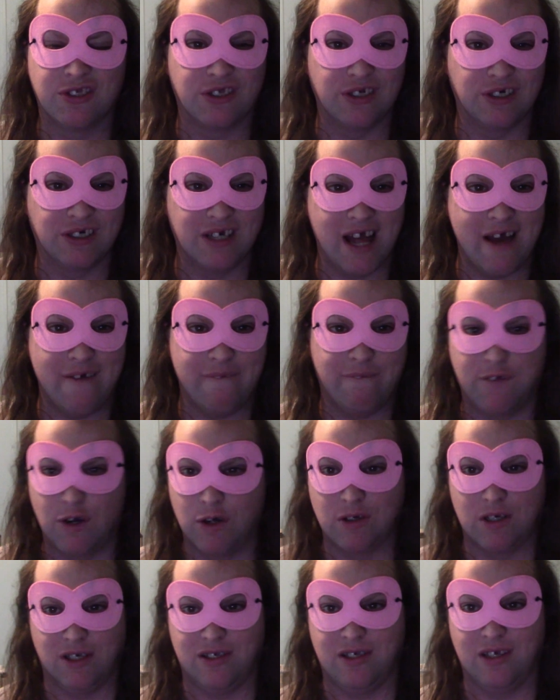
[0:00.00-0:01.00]
they're not
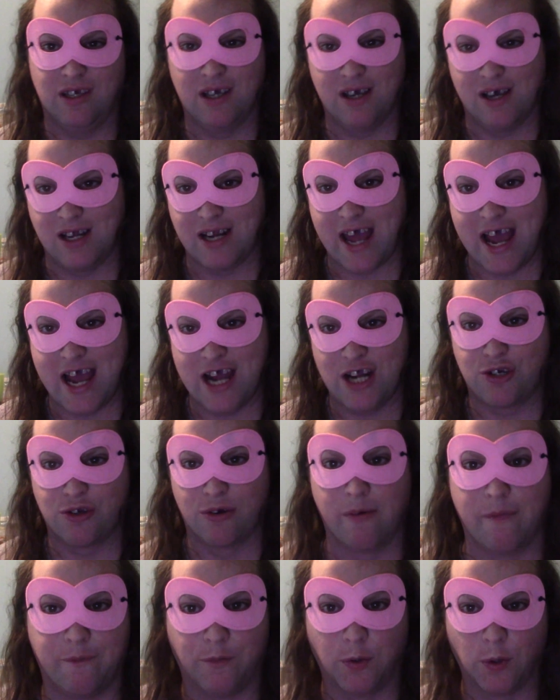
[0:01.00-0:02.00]
focusing on
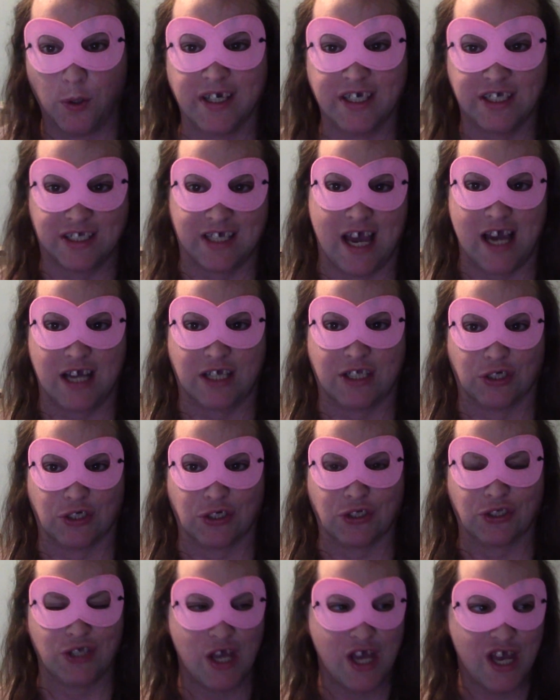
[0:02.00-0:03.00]
actual voice
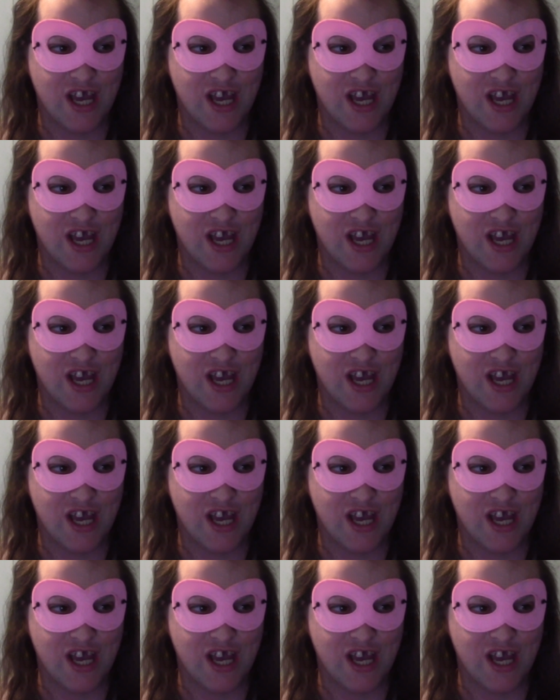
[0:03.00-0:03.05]
actors.